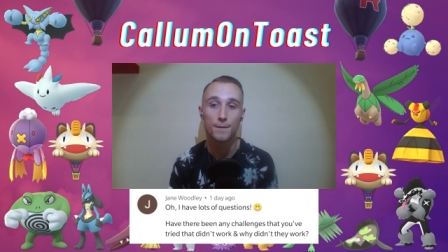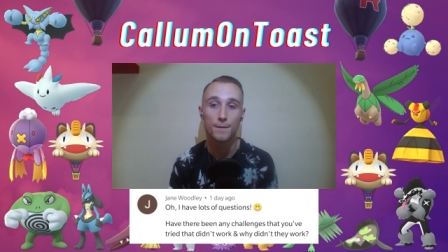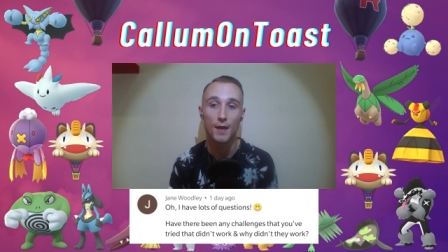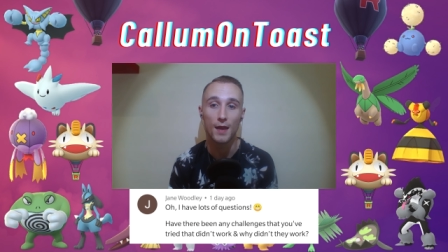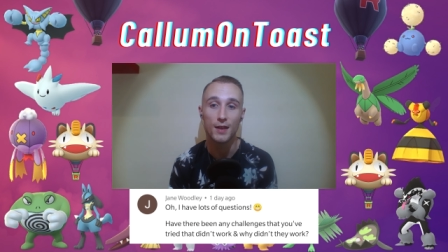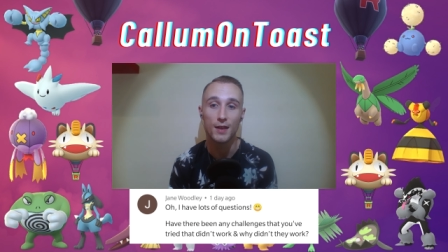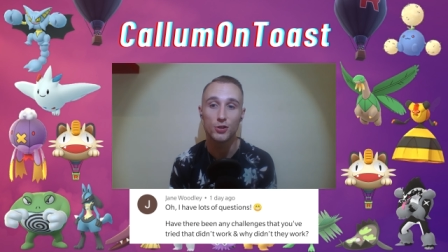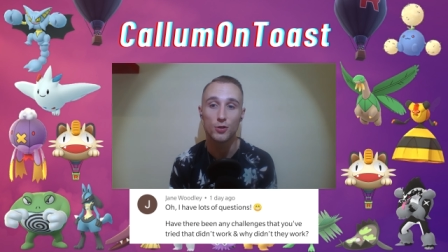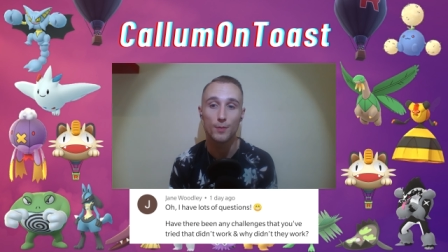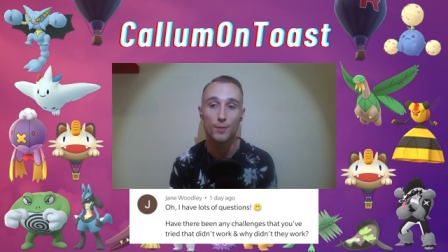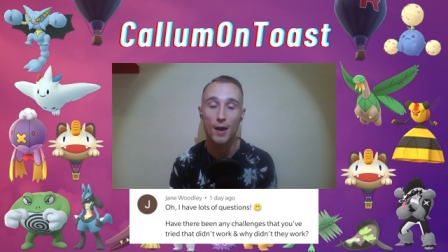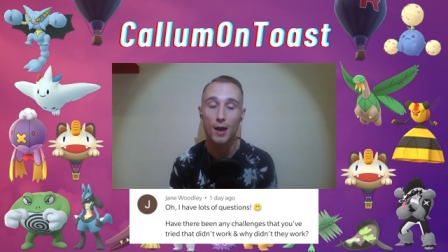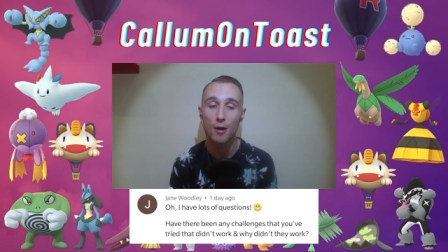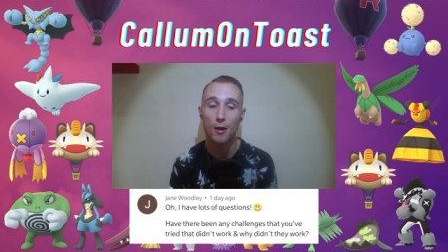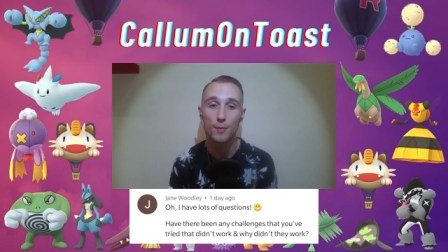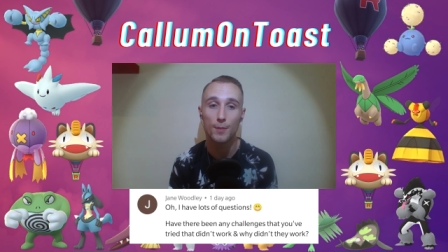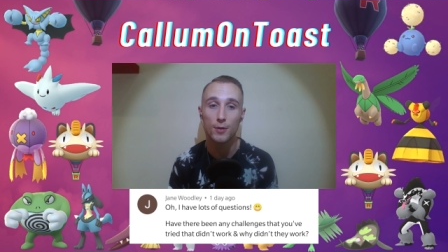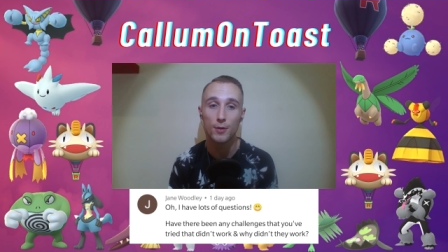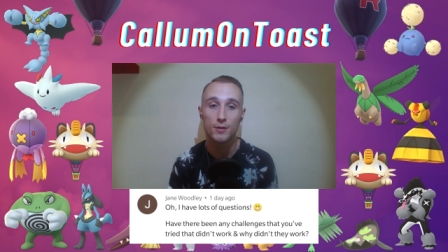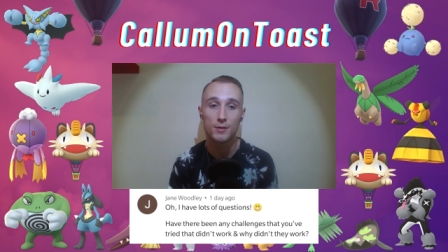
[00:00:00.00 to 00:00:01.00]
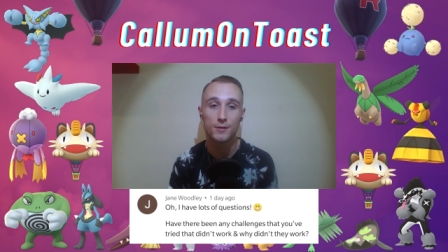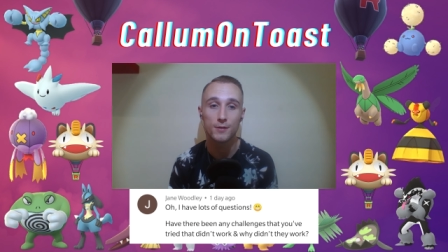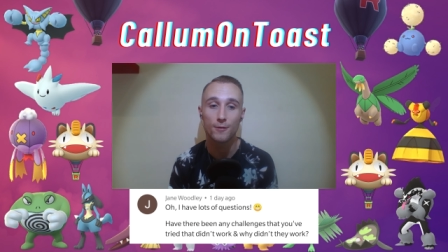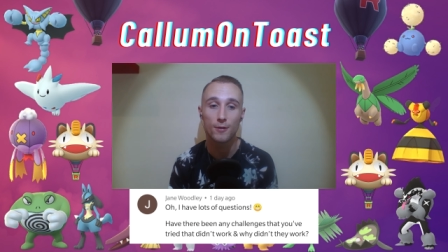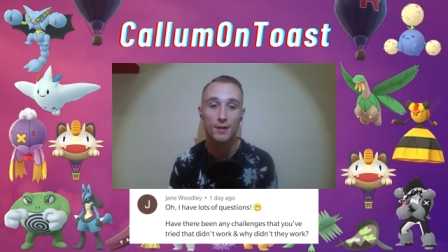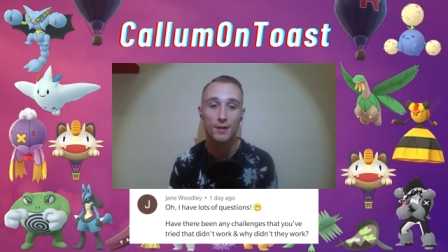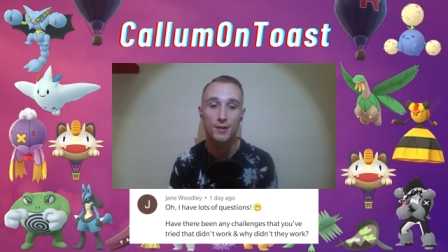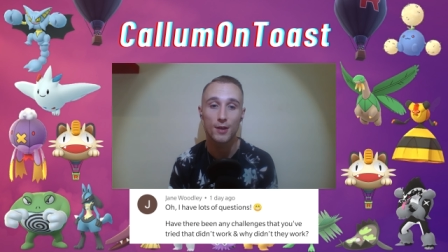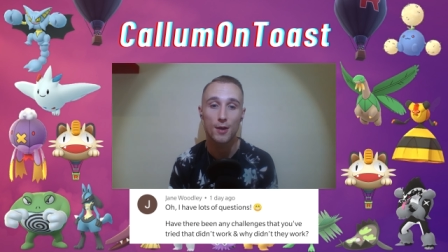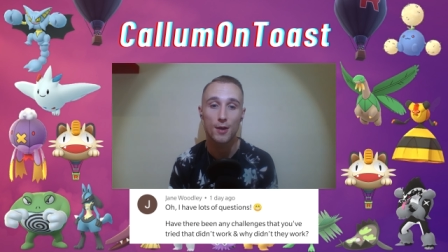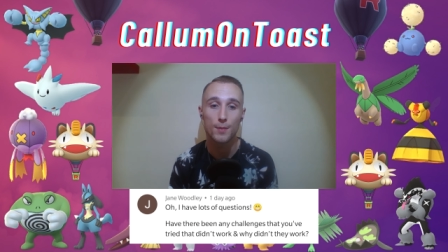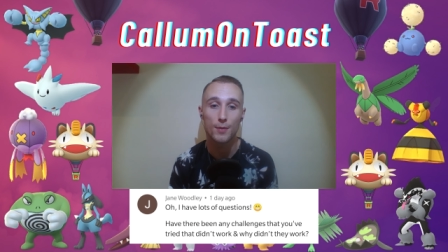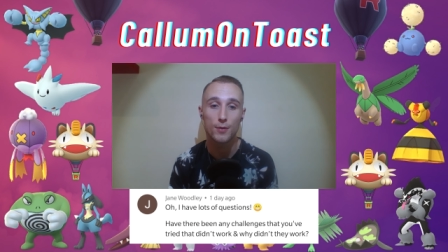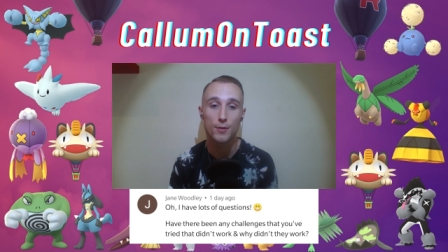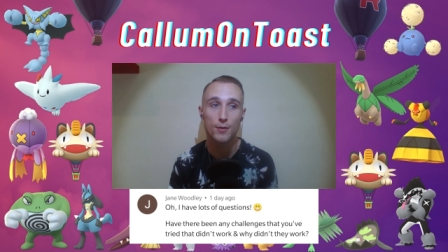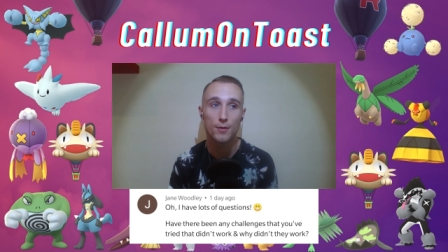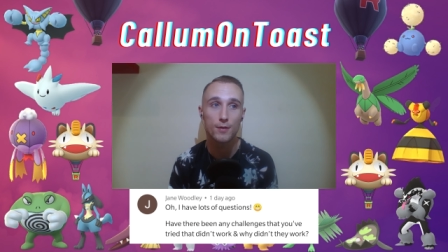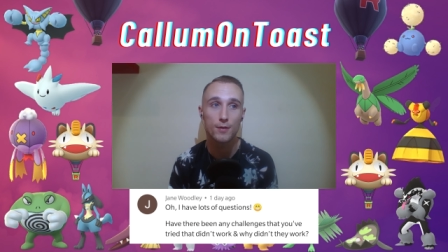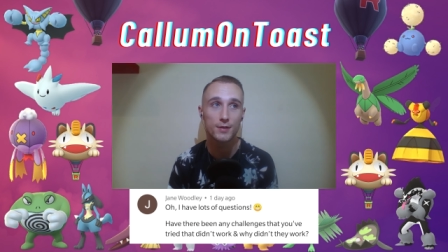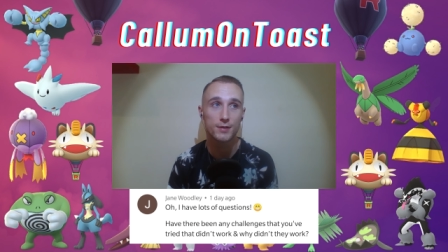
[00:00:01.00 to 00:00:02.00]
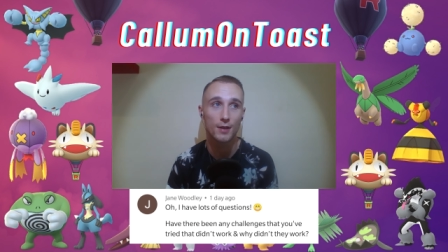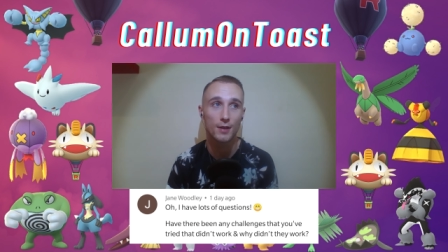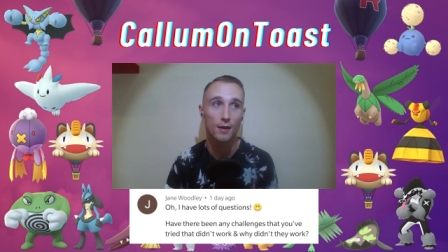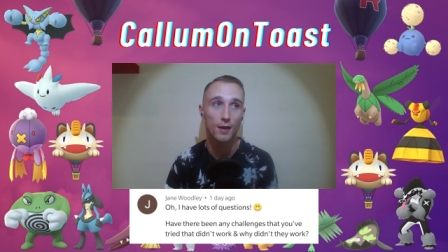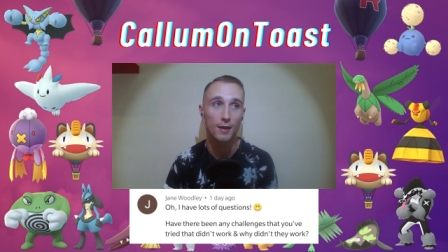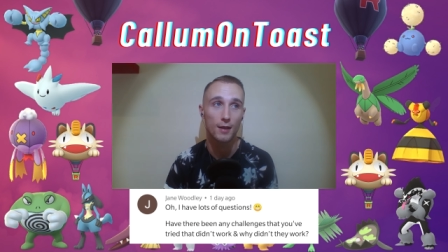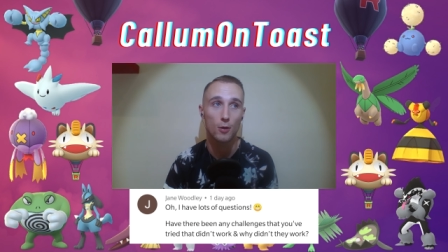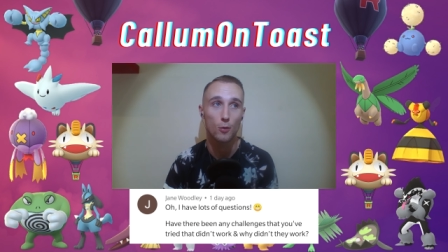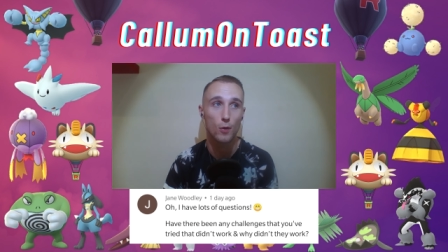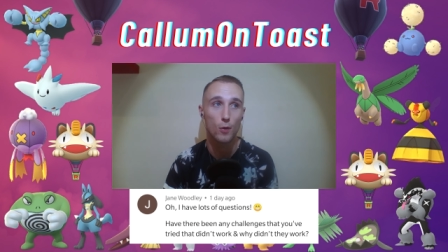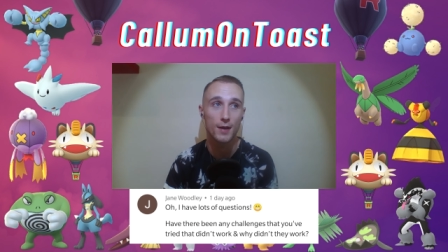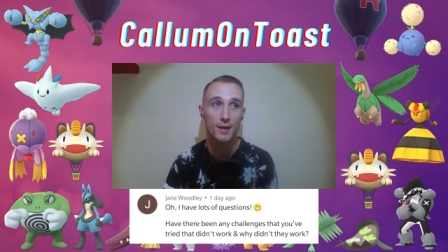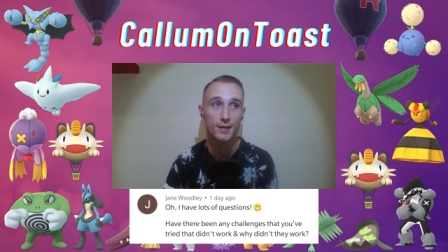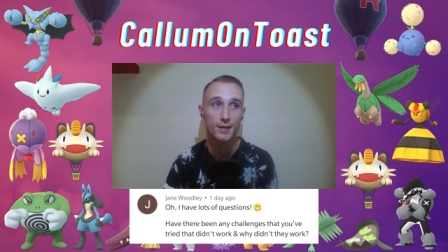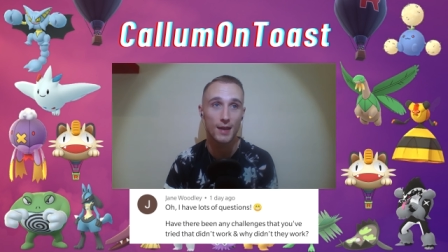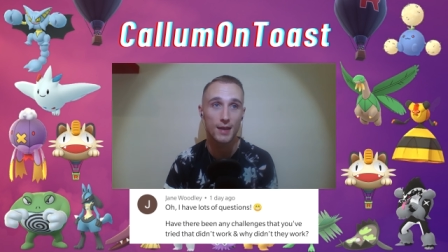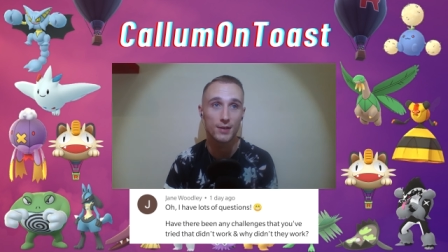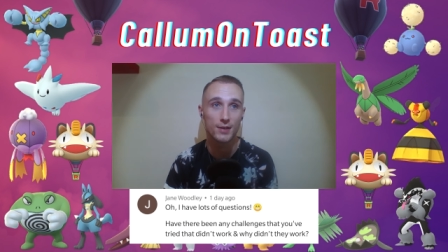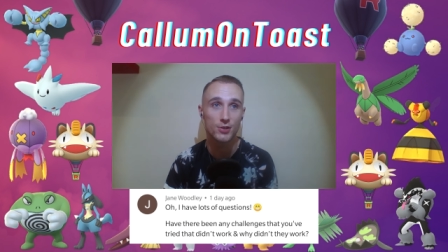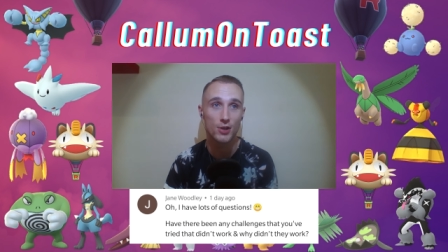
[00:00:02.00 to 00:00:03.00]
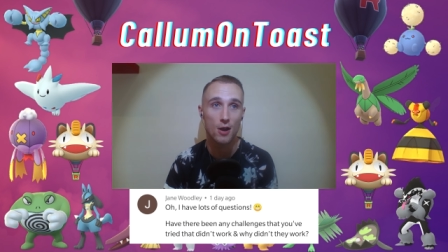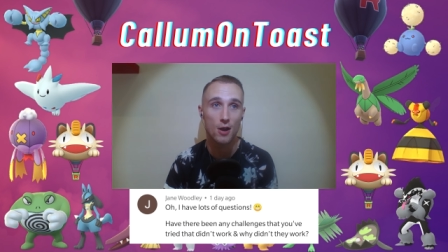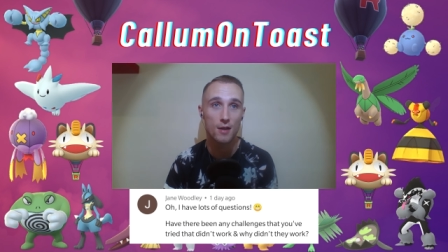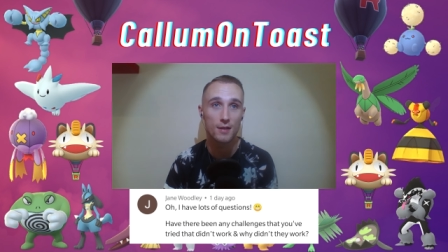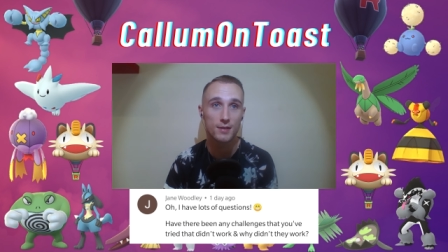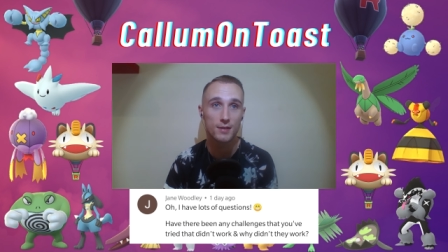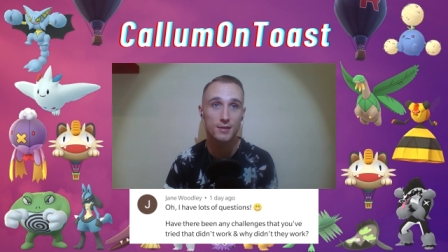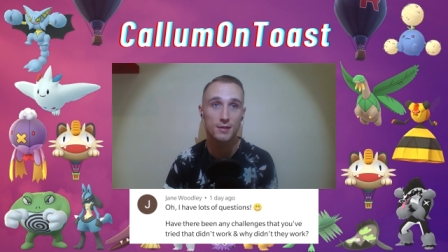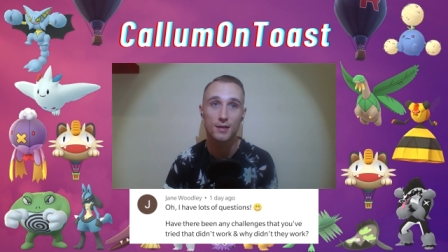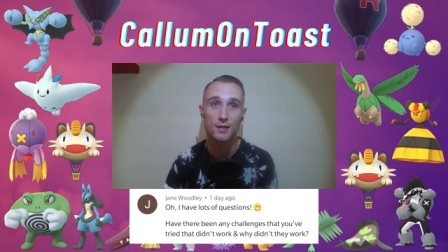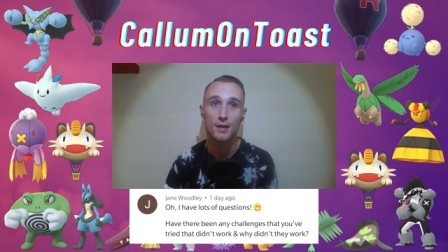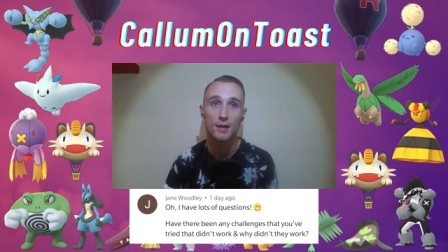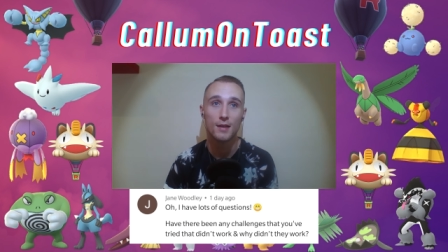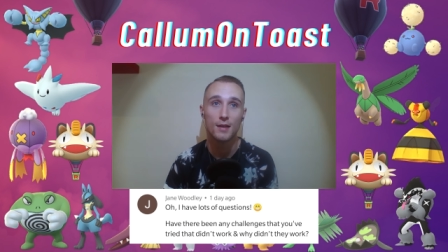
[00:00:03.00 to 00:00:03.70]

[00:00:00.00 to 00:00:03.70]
ancient power boost for example, so like a 1 in 10 chance,